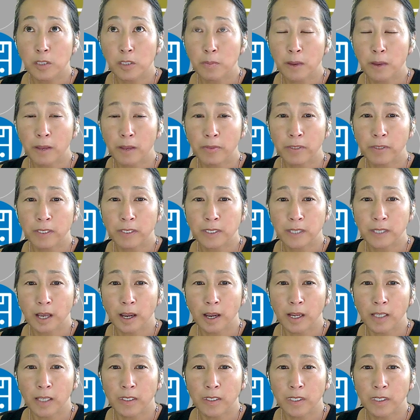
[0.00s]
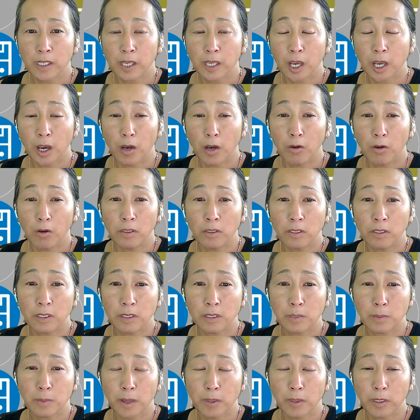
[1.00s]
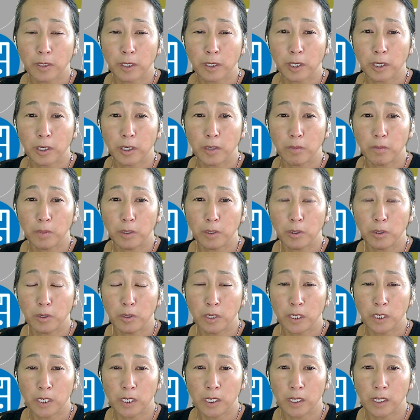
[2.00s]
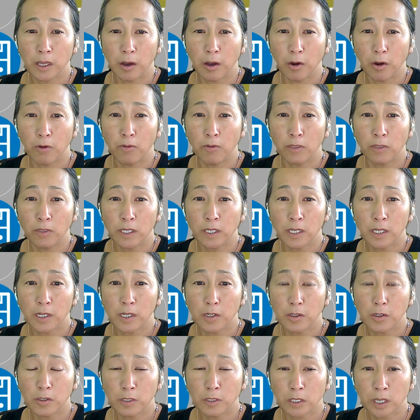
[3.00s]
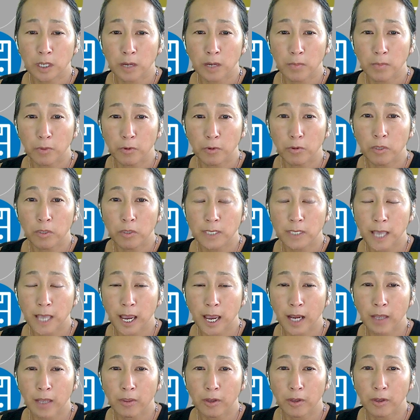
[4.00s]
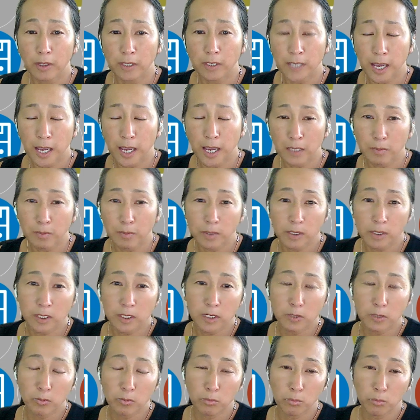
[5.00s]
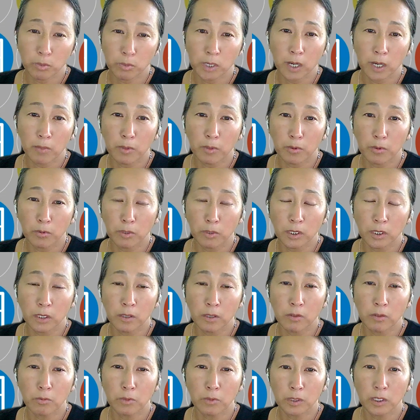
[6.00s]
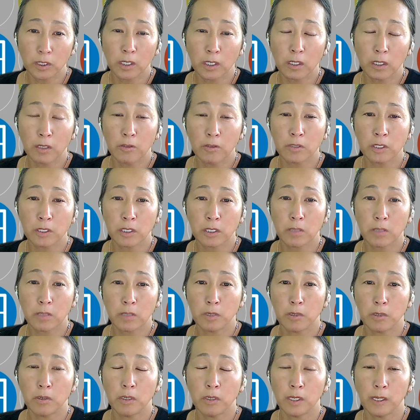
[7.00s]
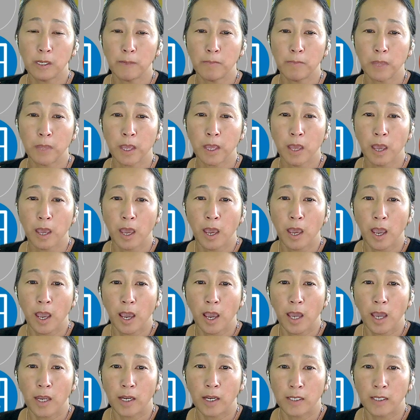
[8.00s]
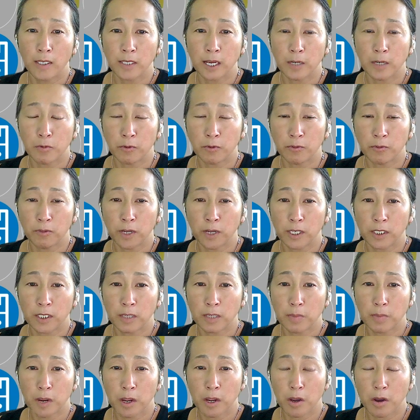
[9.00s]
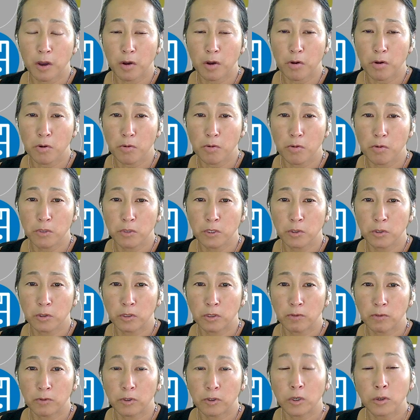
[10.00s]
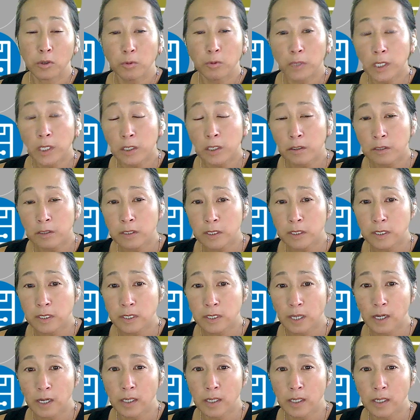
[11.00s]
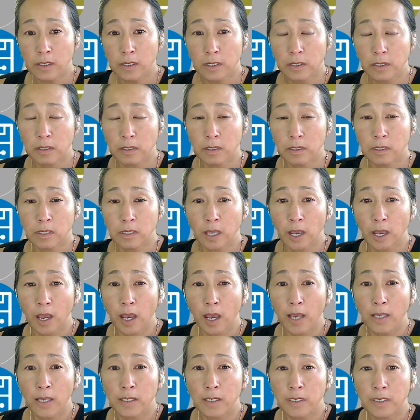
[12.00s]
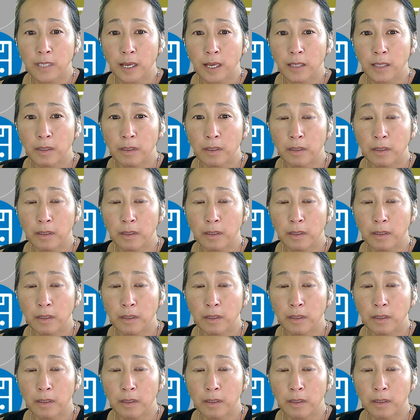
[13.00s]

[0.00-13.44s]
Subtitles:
about the science and the code as it's about the community. Over the years, through these hackathons, Aspect has become a really, really close community. And as I reflect on my own sort of career in the sciences, is that